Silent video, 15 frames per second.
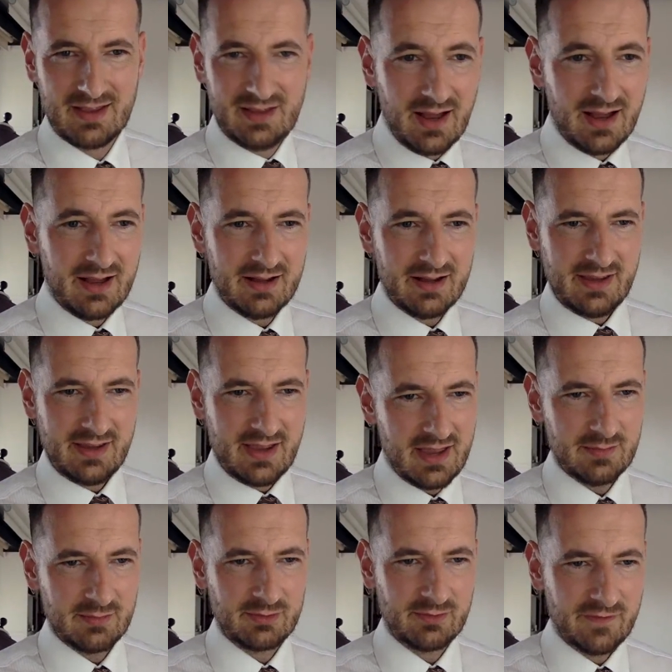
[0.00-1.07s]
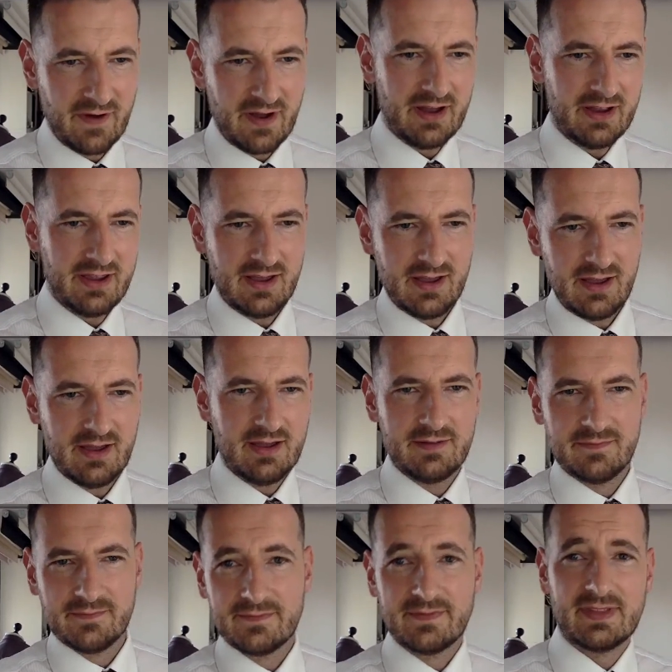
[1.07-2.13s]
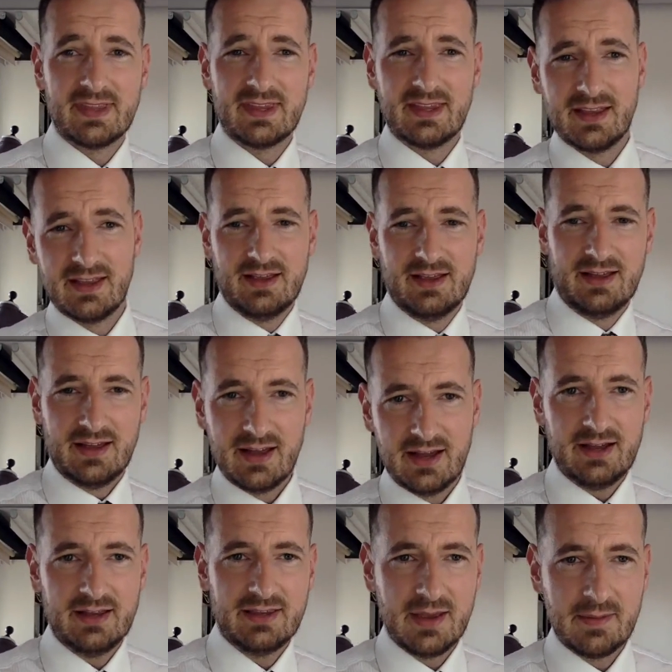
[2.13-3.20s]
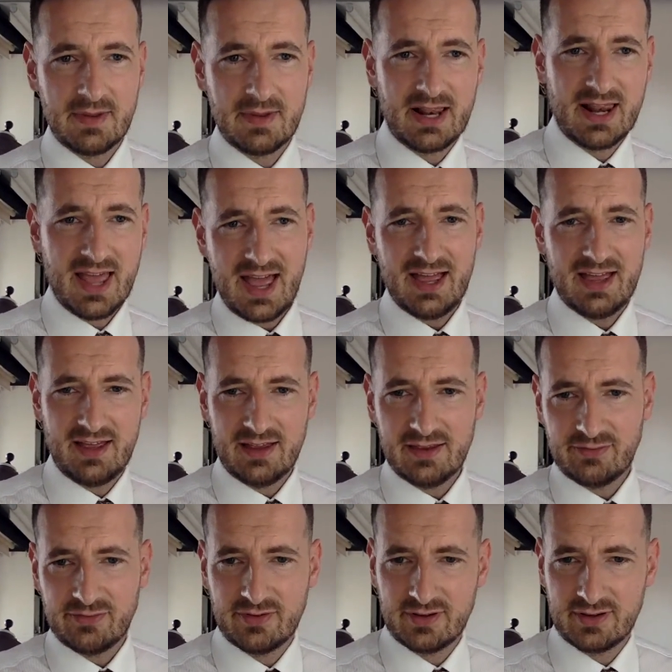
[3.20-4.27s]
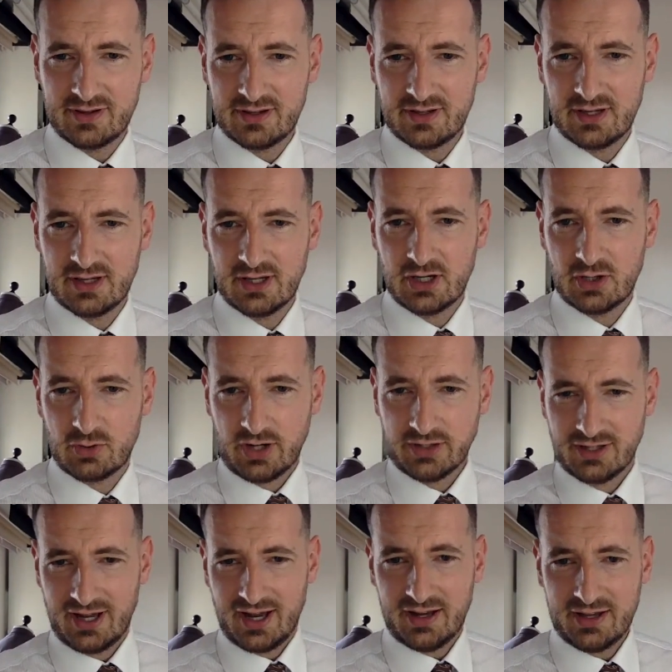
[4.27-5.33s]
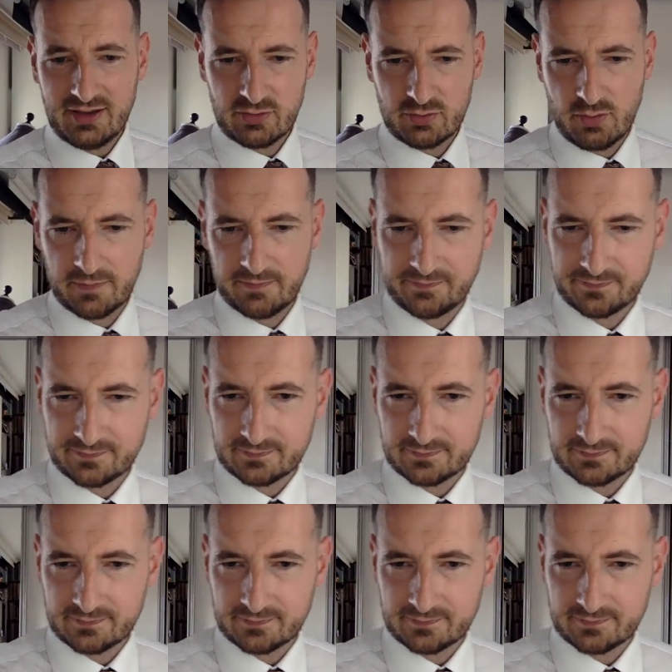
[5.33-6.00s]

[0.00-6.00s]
I am on fire. I am alive. Right. Hi, everyone.